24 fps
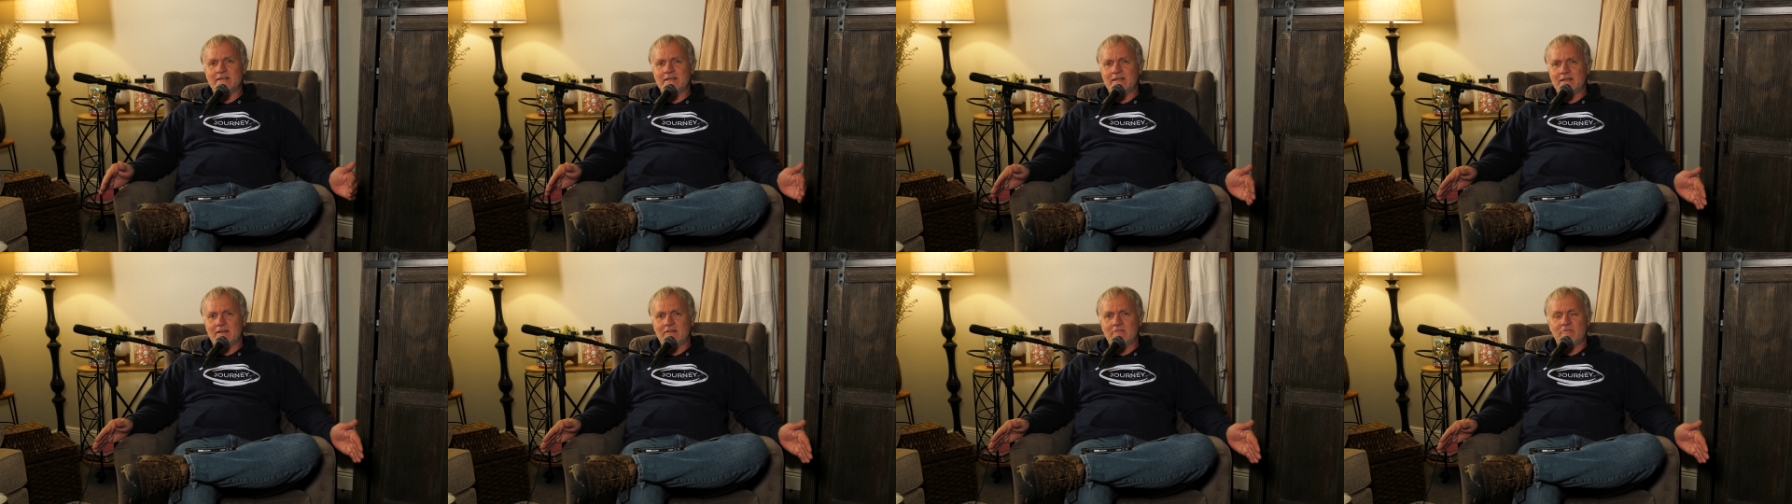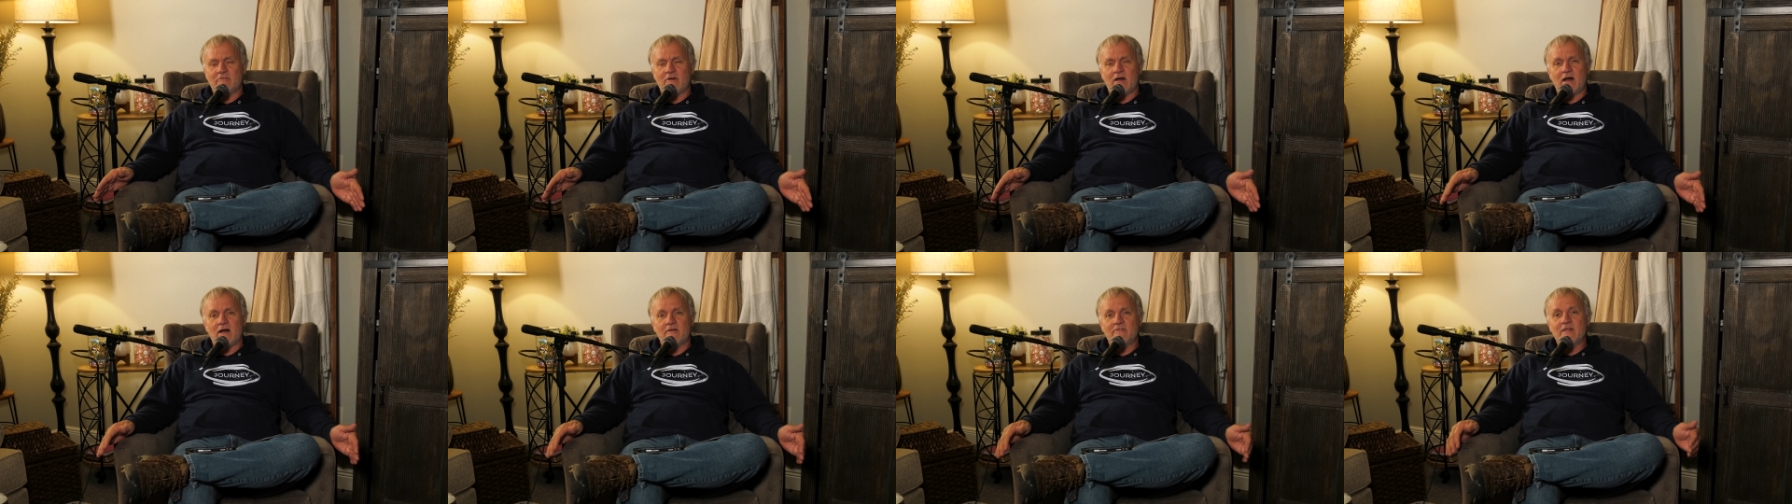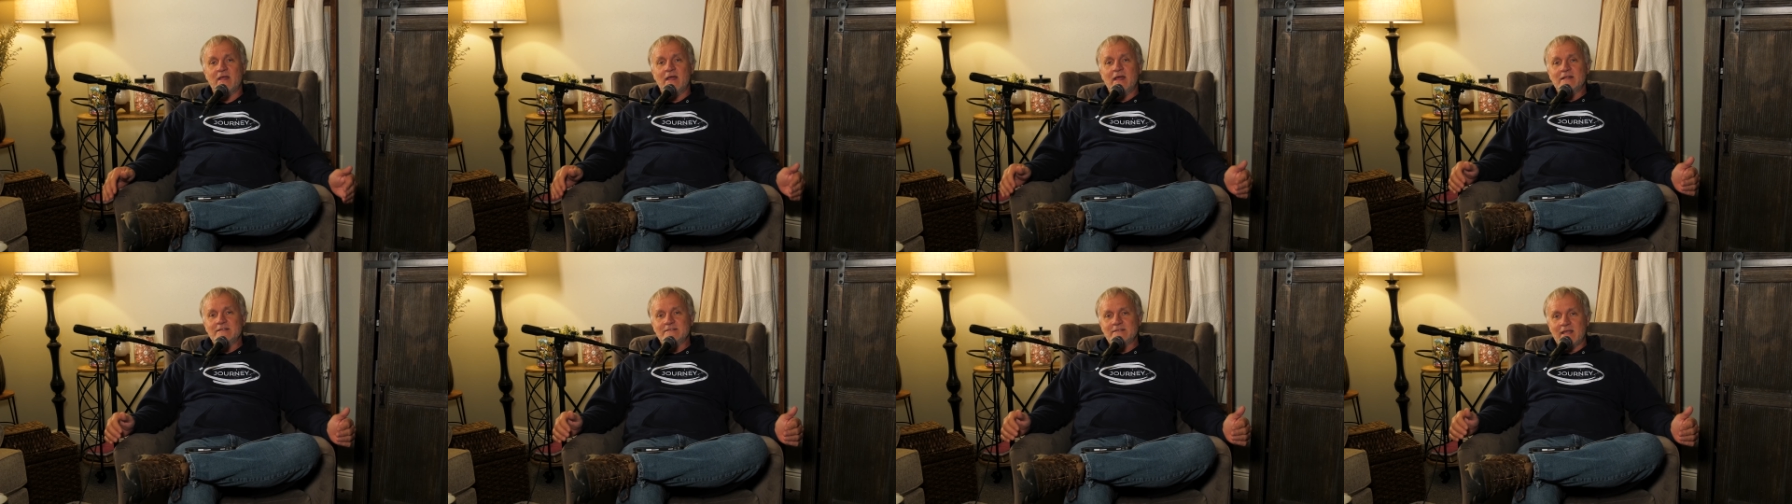get involved
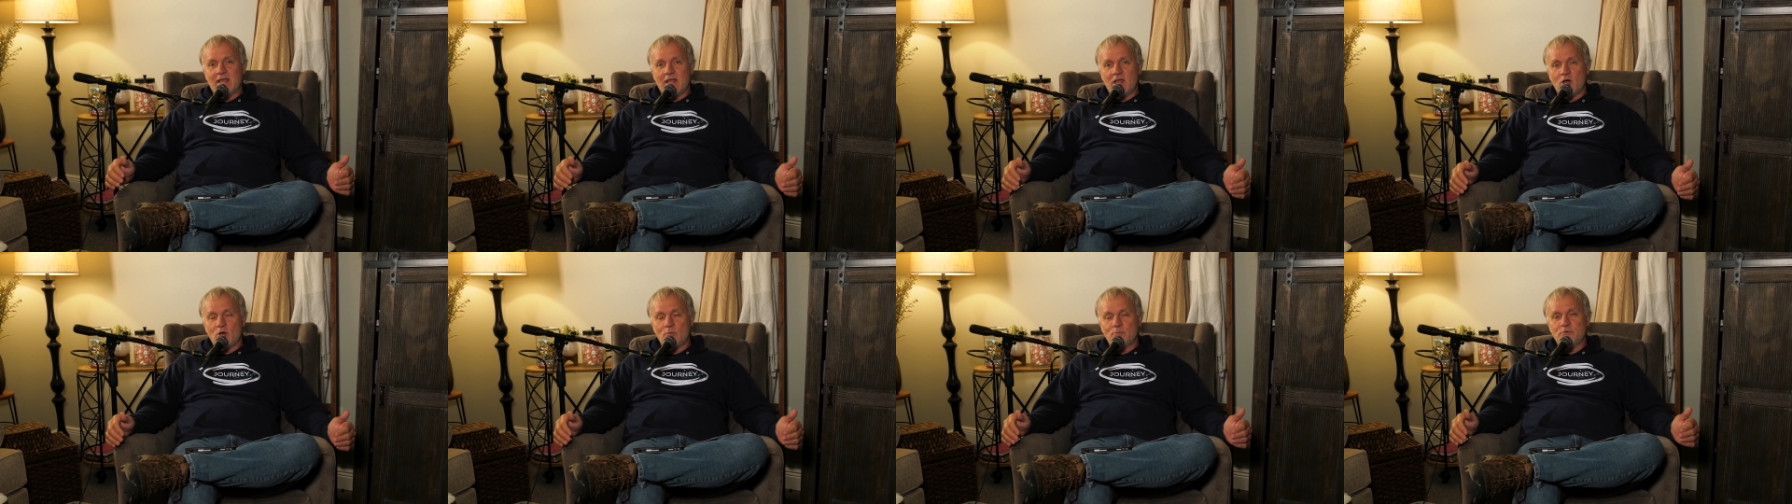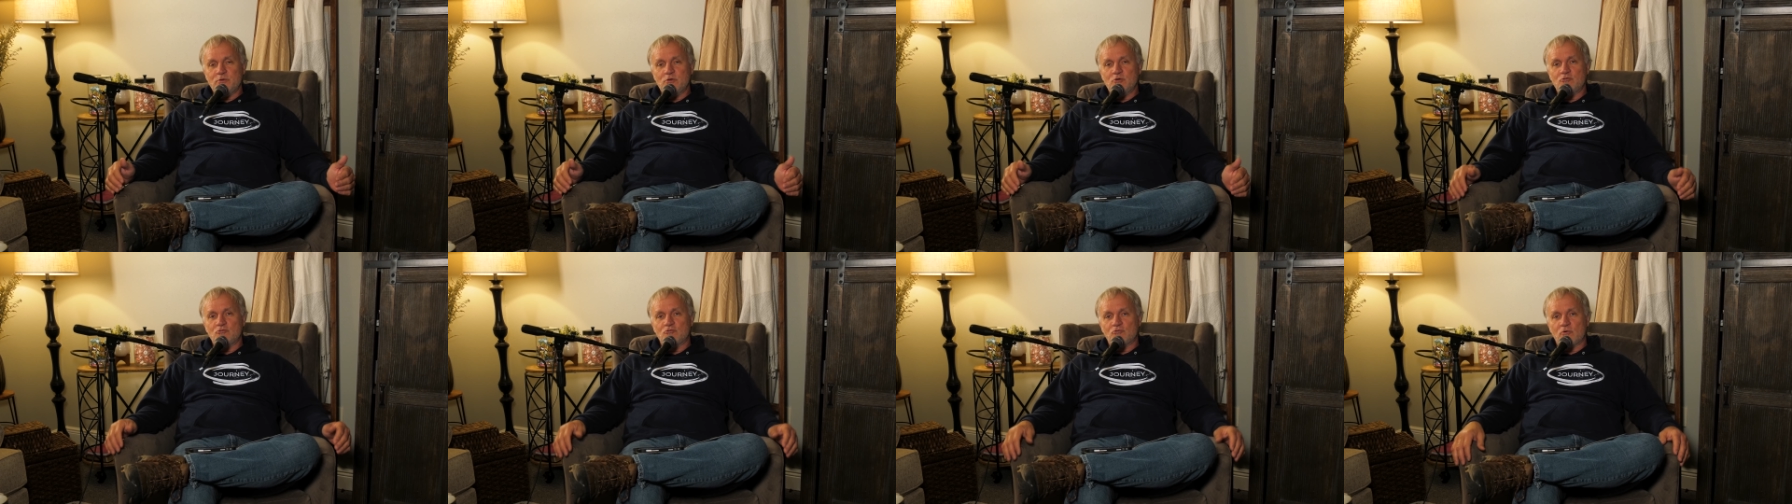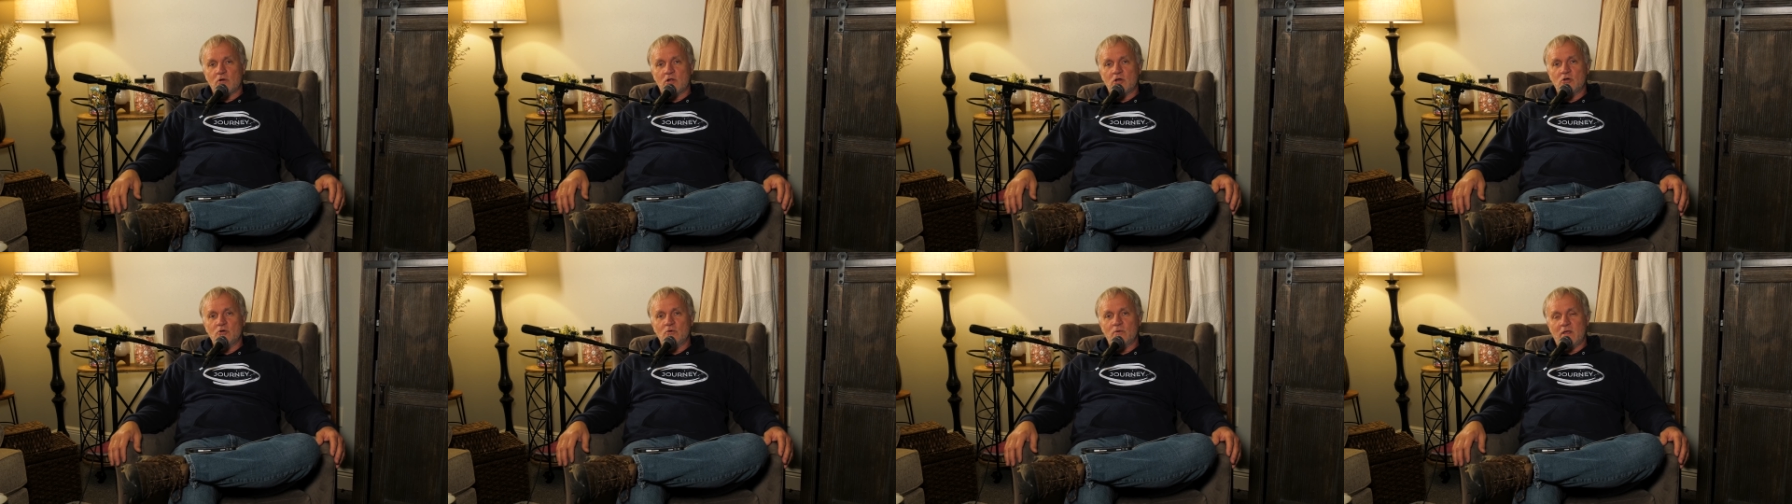to help you
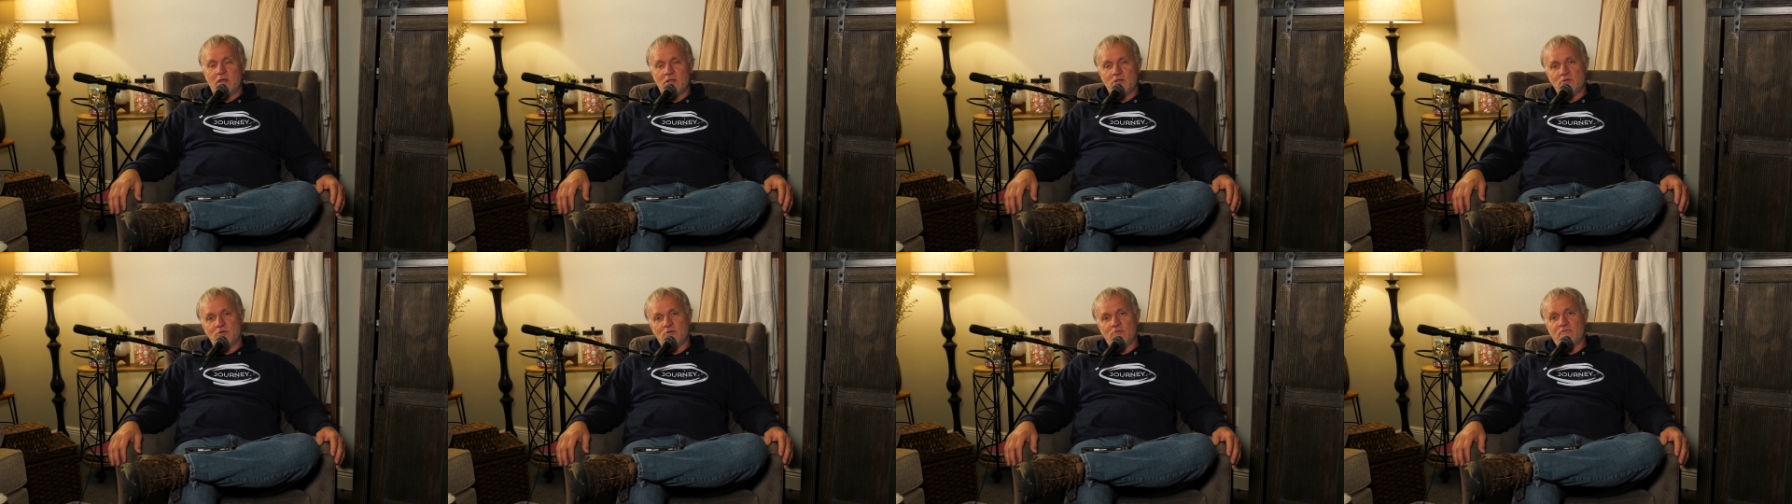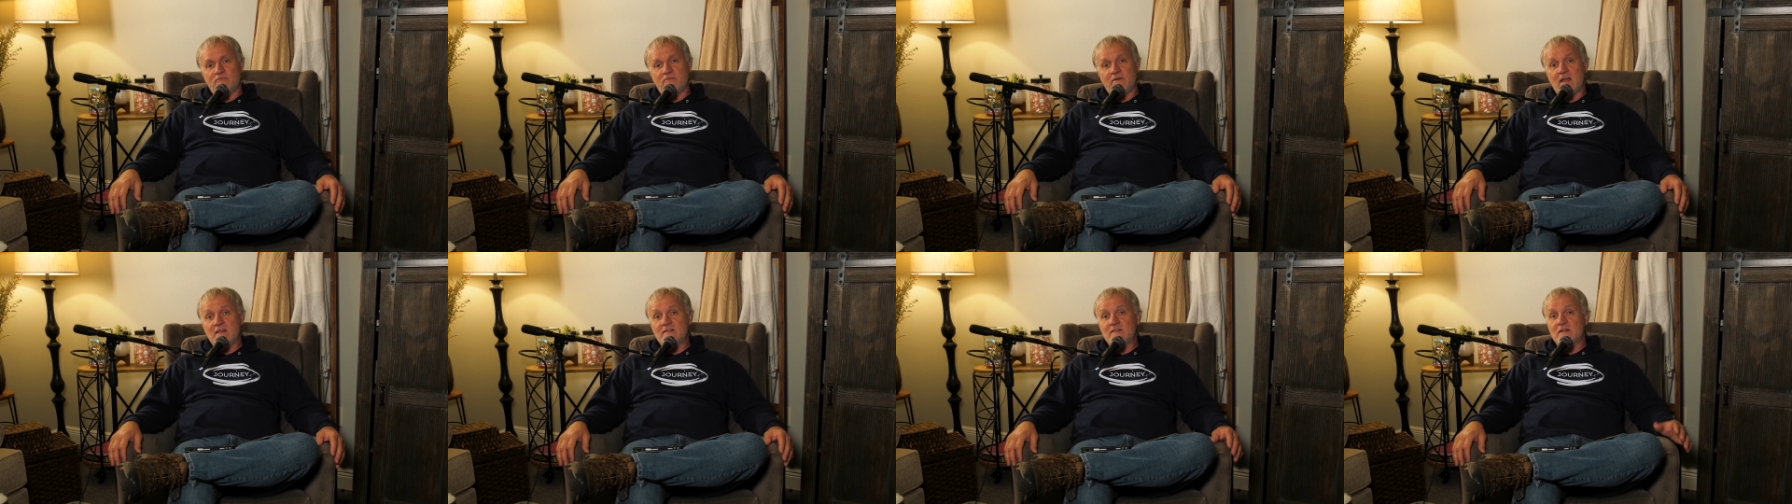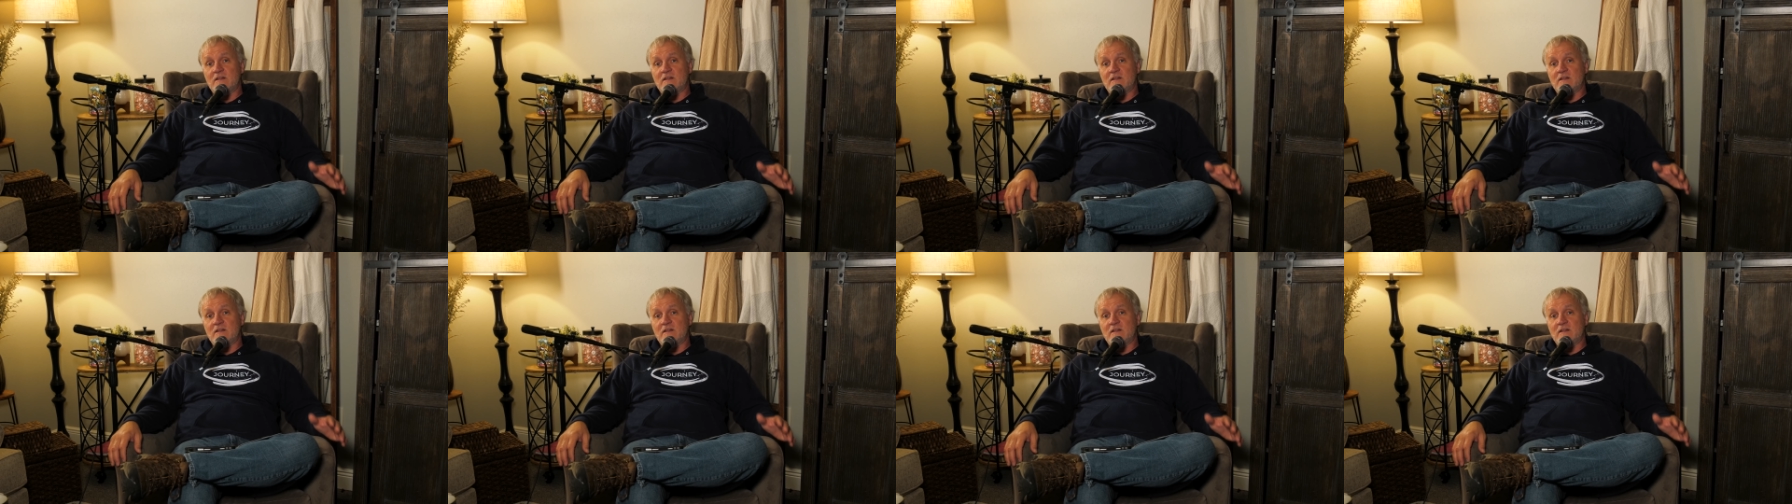grow in your faith.